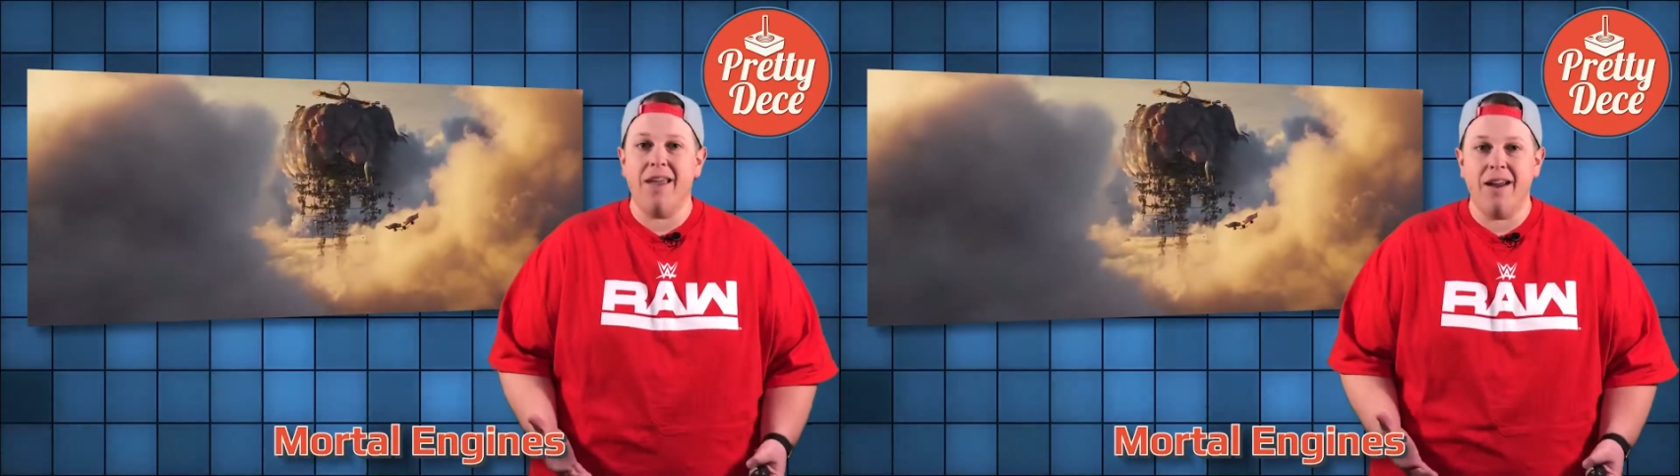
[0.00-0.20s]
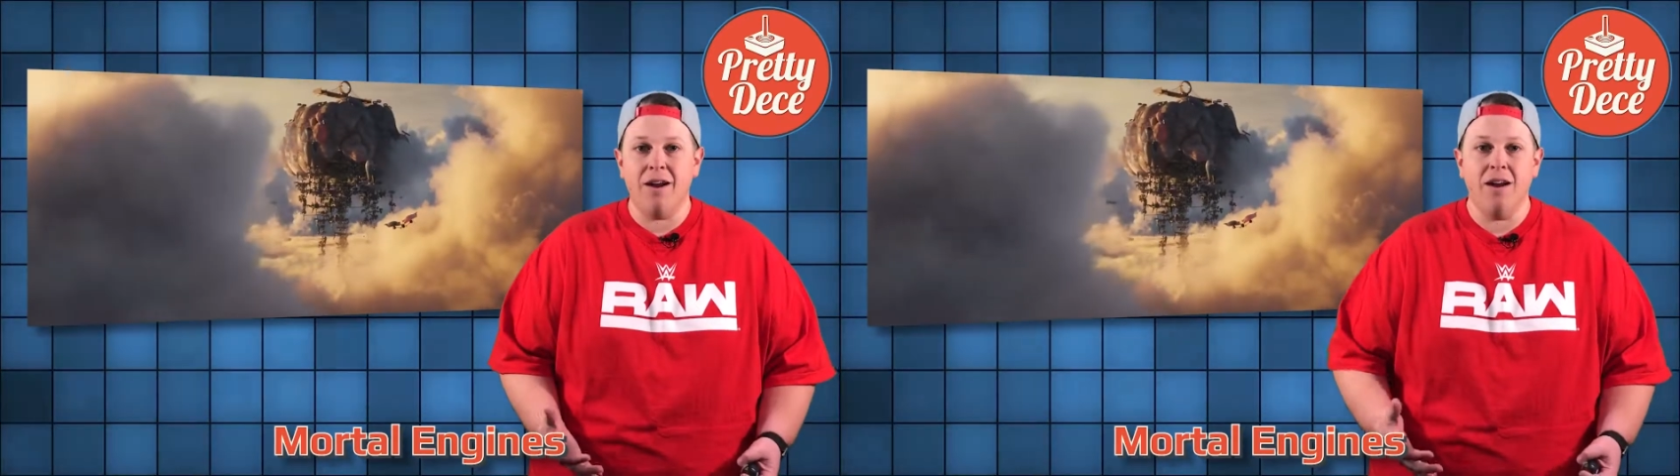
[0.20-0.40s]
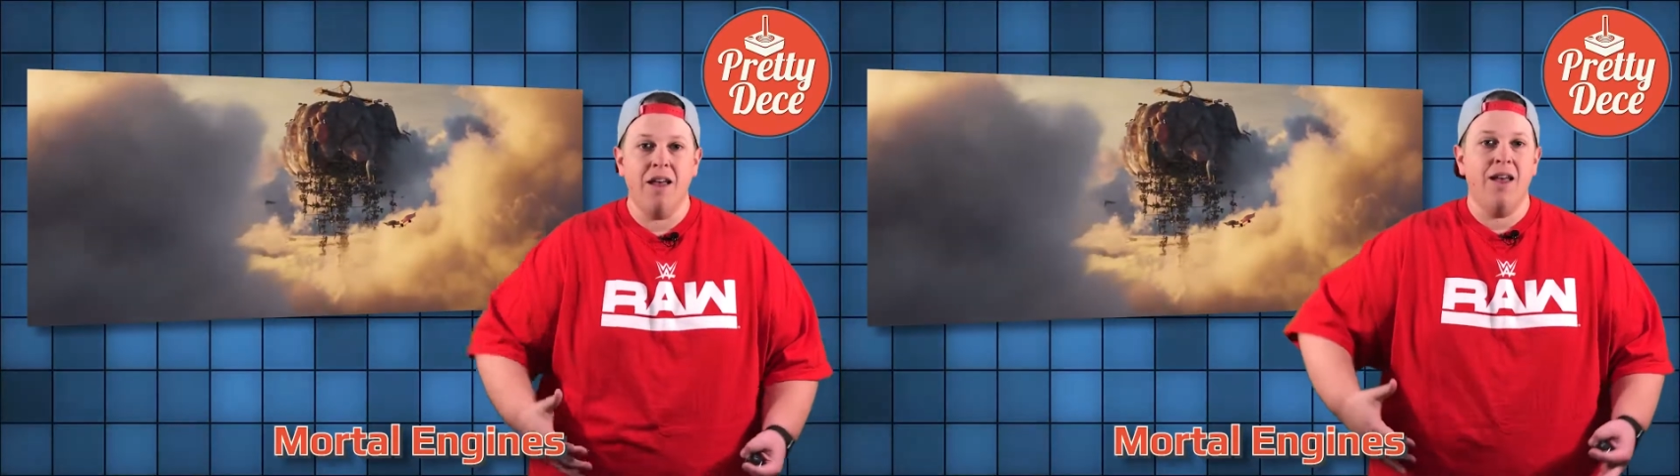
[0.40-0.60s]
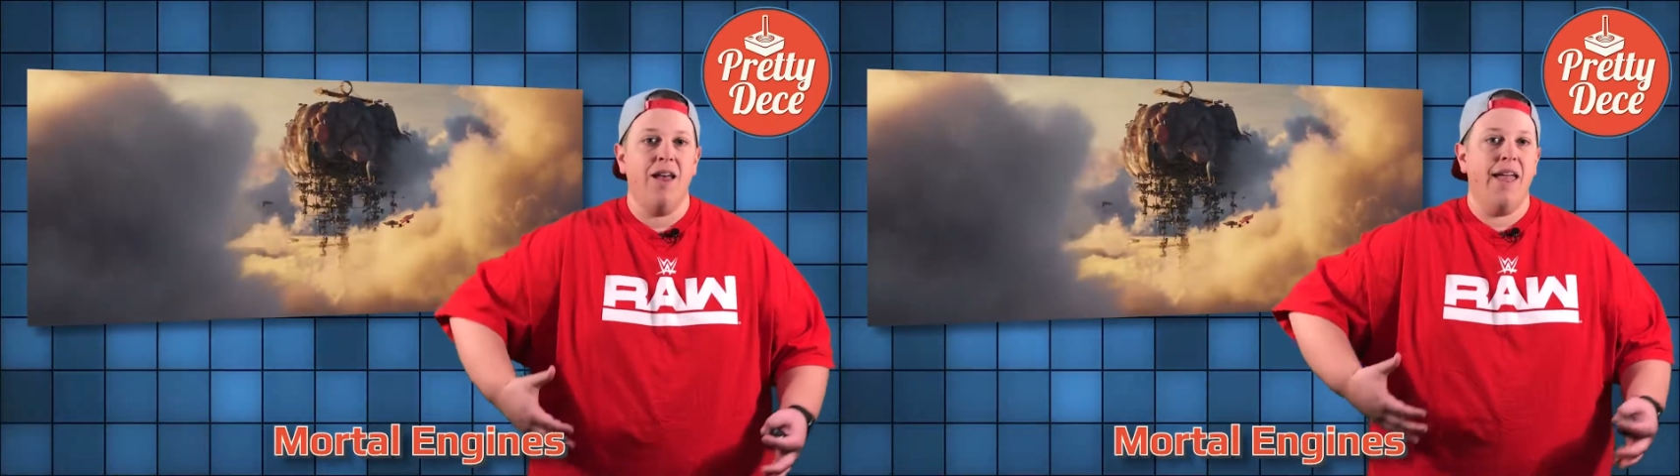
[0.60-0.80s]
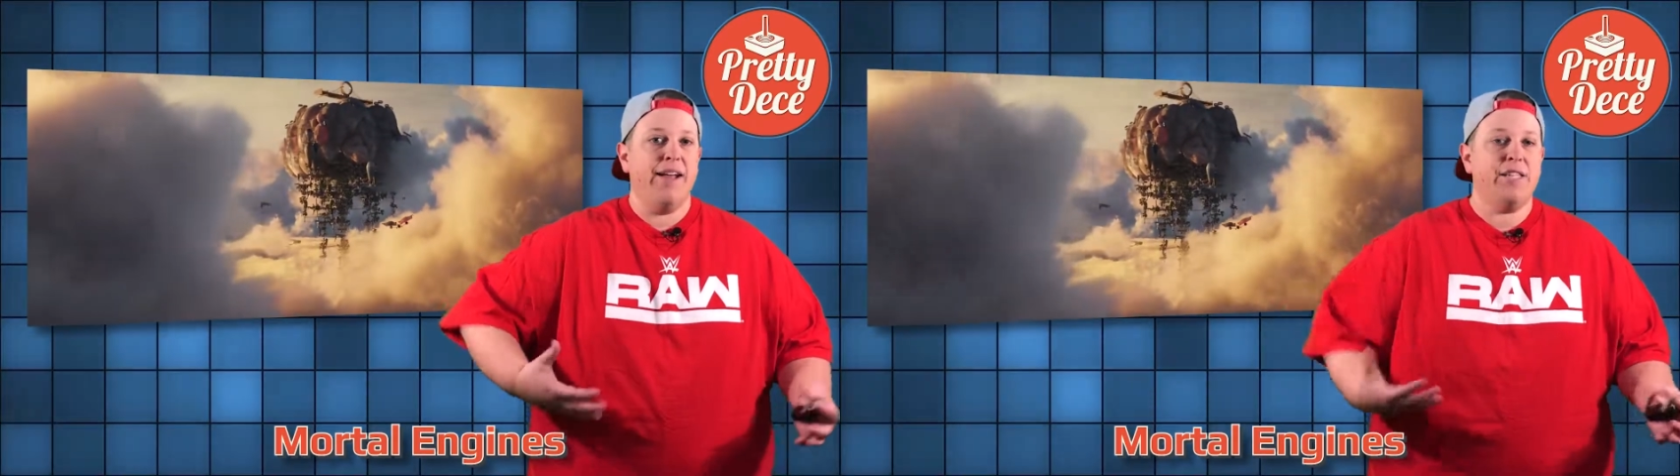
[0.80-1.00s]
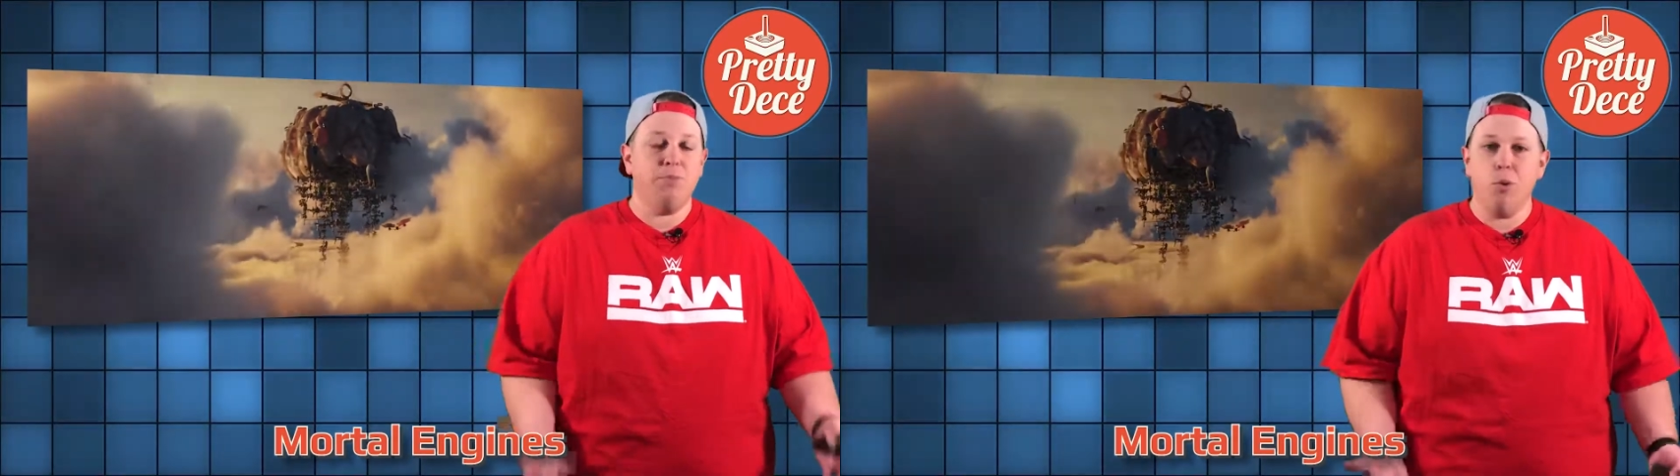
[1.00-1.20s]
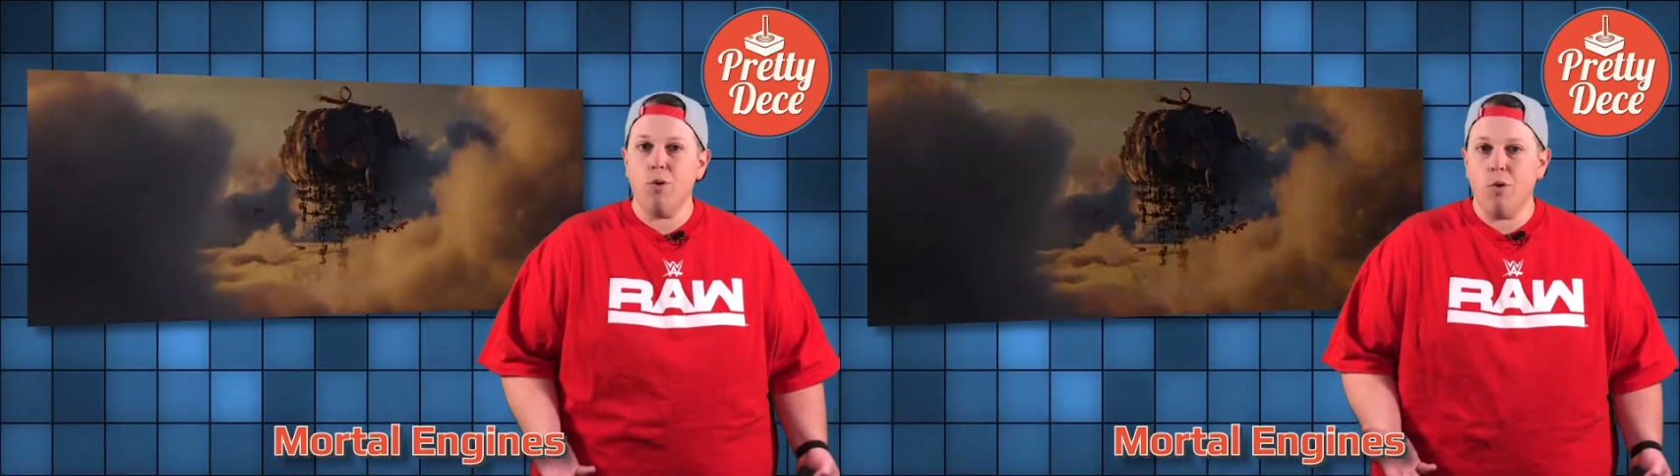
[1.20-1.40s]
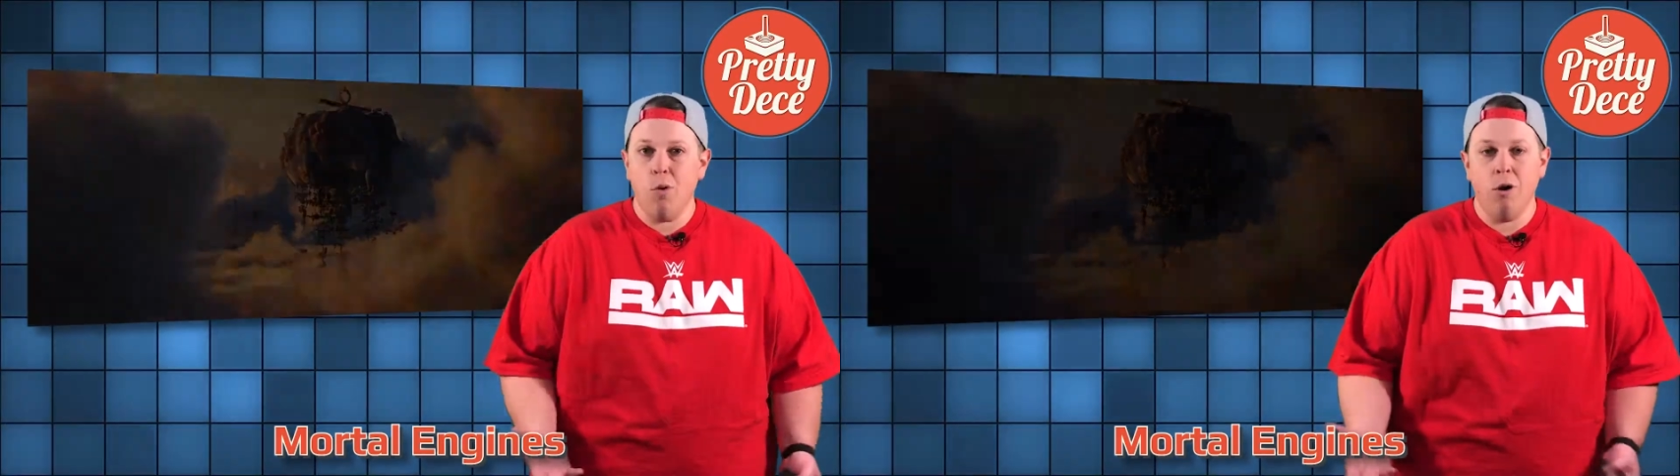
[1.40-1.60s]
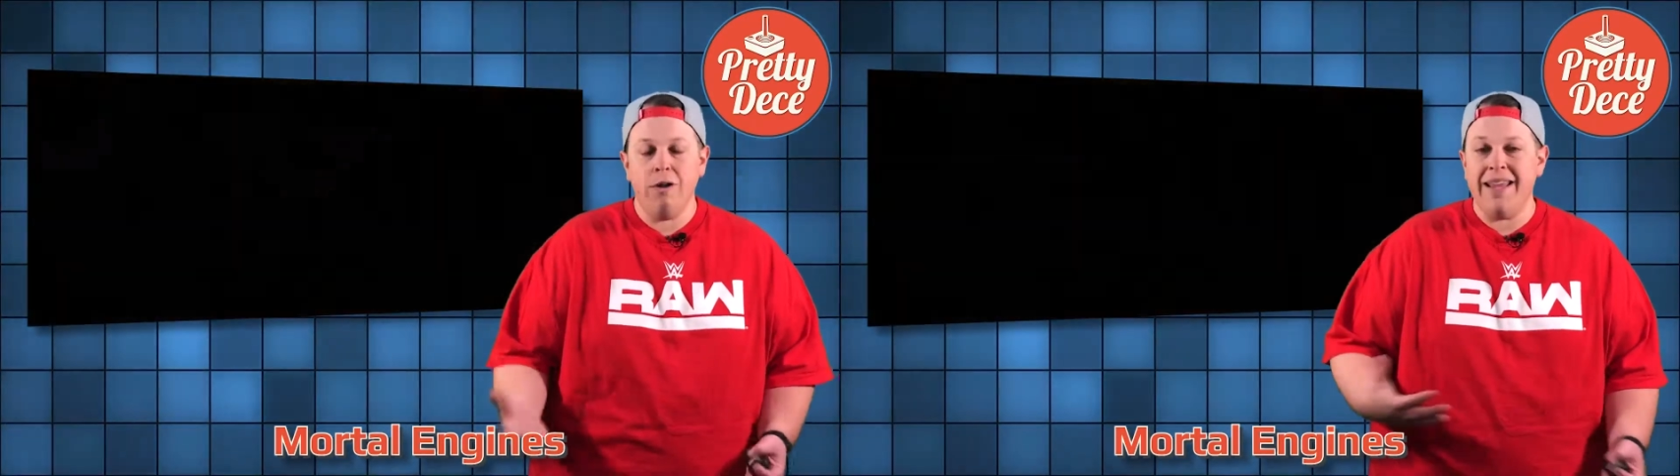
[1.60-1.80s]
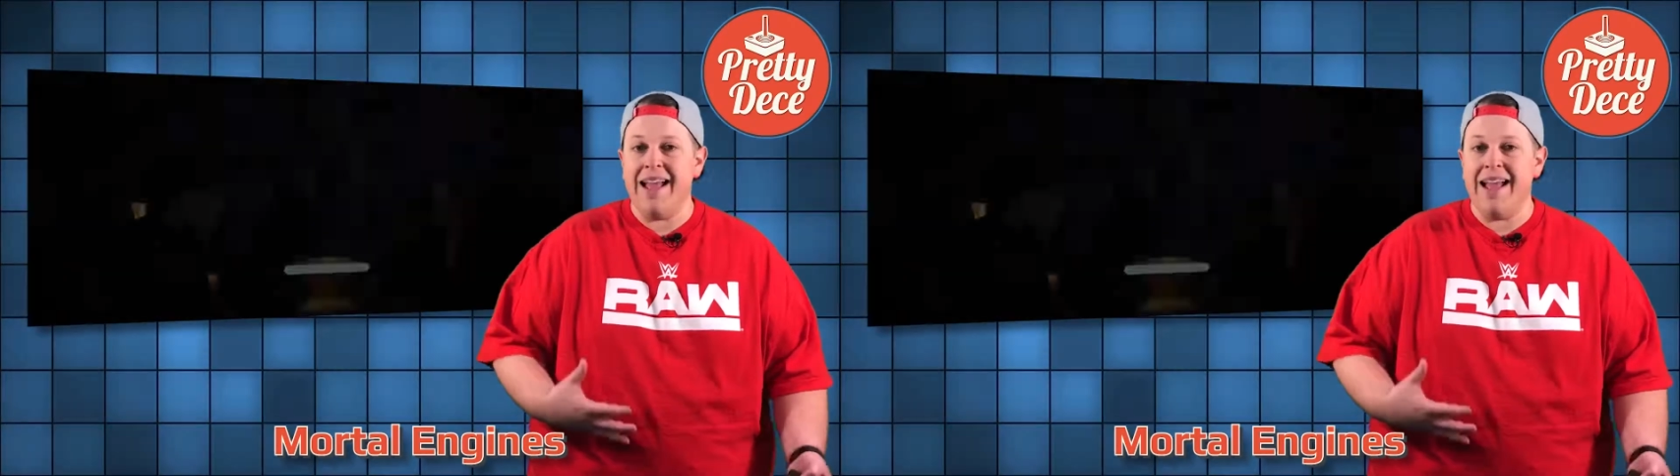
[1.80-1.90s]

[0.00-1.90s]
there, explore the world,